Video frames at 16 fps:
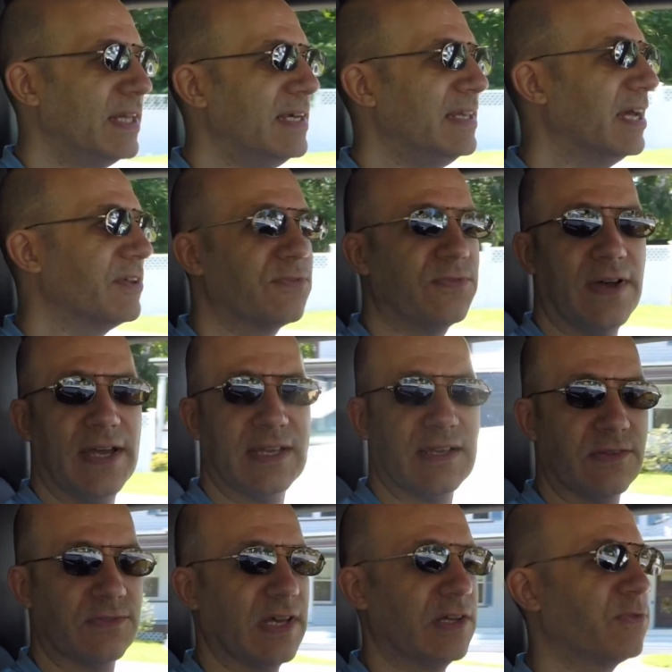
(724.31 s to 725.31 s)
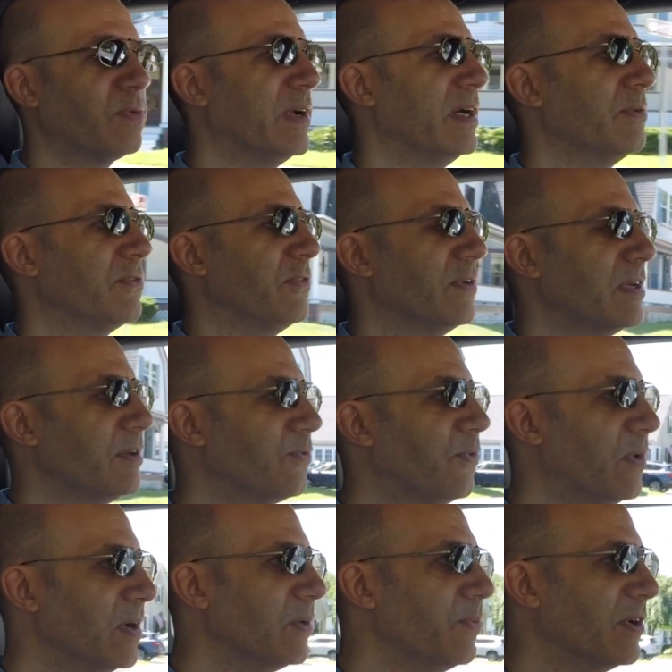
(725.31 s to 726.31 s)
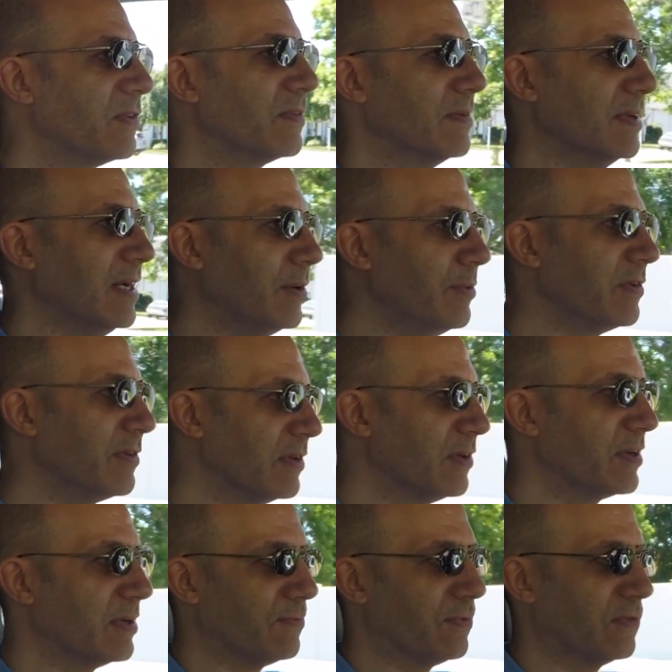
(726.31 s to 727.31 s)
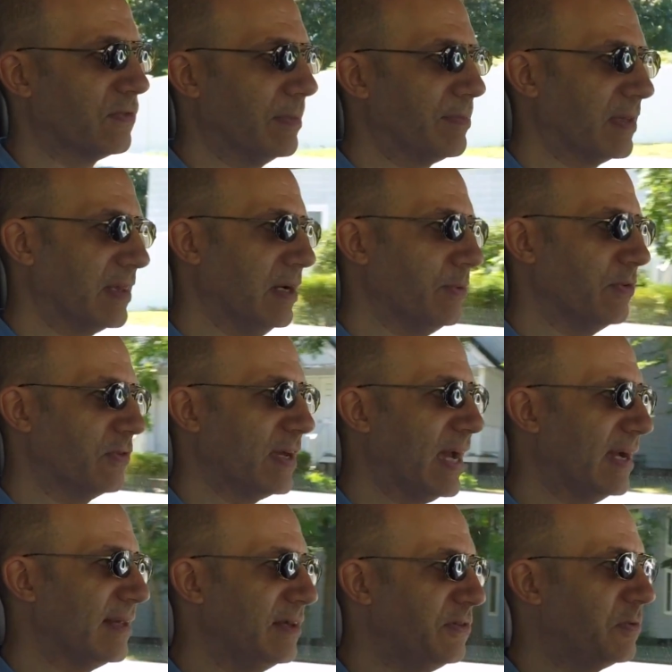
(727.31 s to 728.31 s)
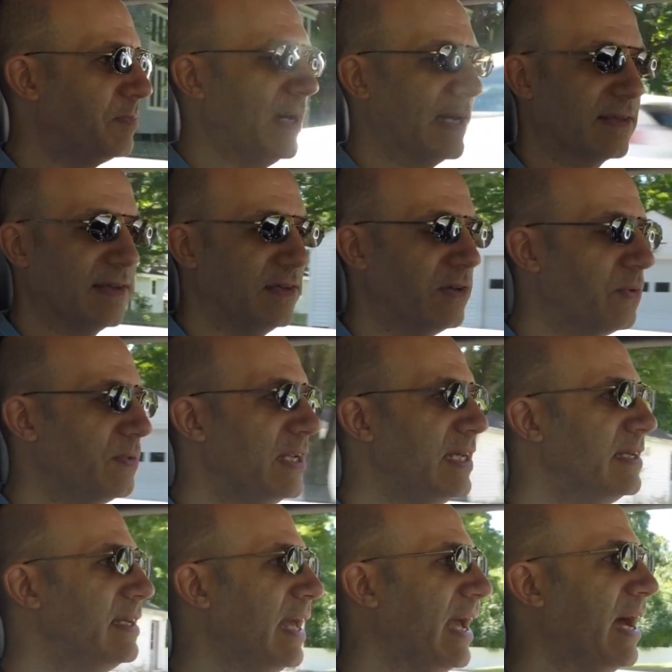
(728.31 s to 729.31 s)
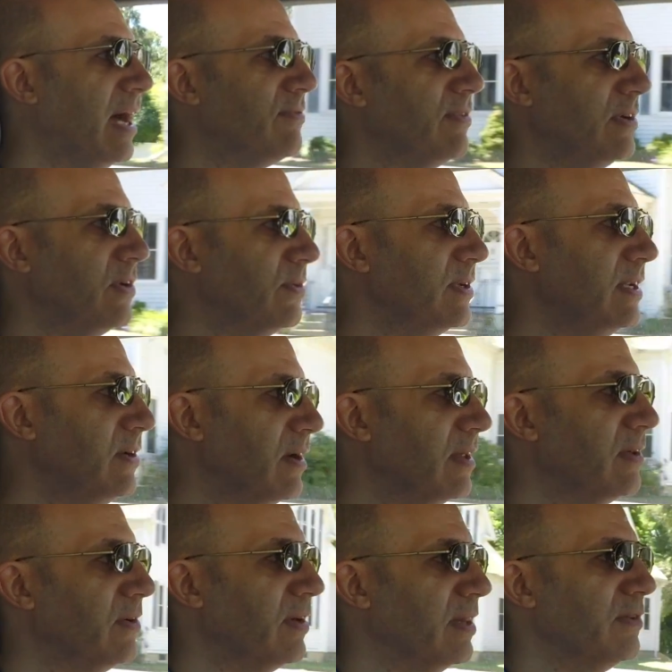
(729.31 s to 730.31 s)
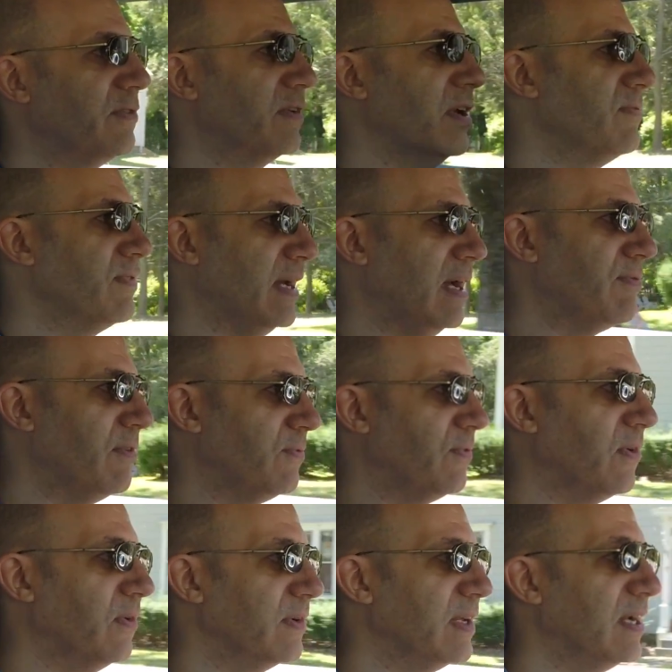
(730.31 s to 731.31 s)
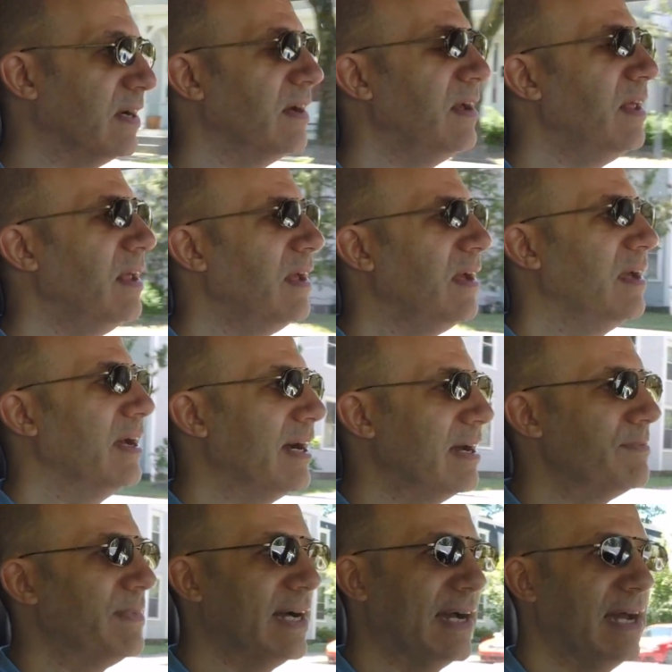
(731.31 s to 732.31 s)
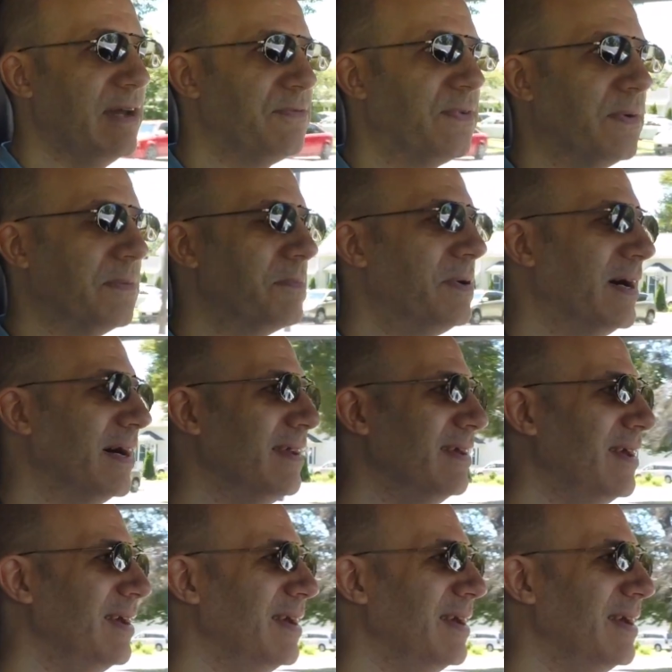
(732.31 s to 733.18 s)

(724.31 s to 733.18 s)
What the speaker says: and that's fine because that's what I was looking for. I wasn't looking for something that was highly spec'd. I don't need nav. I don't need all that other stuff. I have the phone here. I have my iPhone. But